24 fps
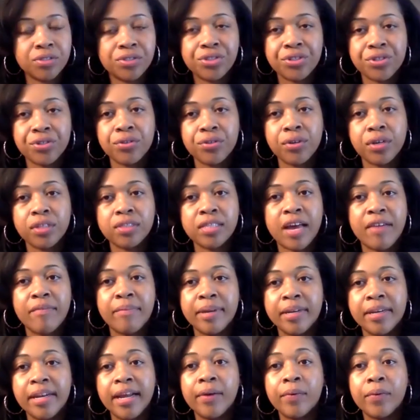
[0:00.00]
too, because I've
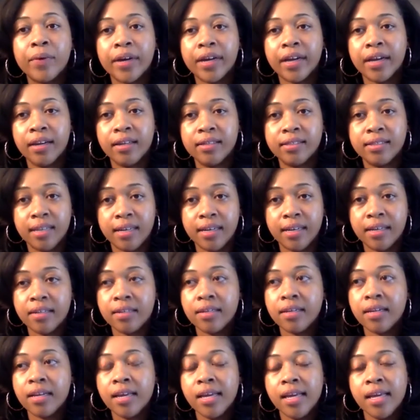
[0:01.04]
been networking a
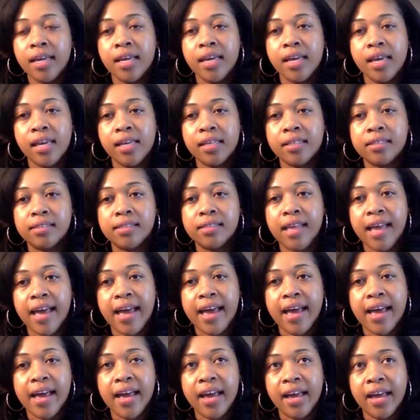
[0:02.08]
ton, is
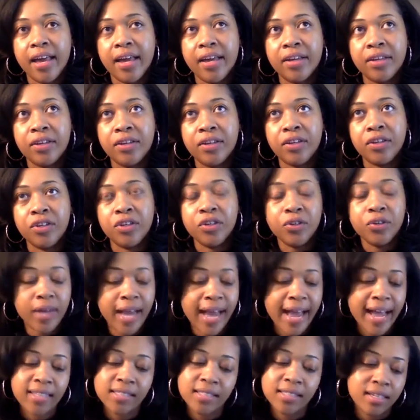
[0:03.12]
that you
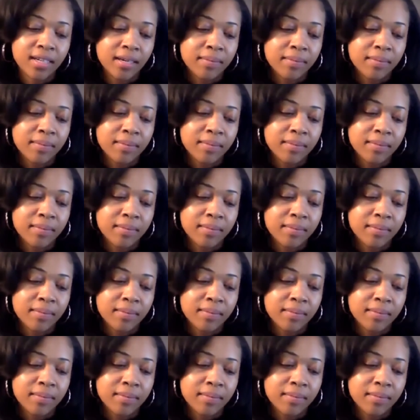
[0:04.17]
guys end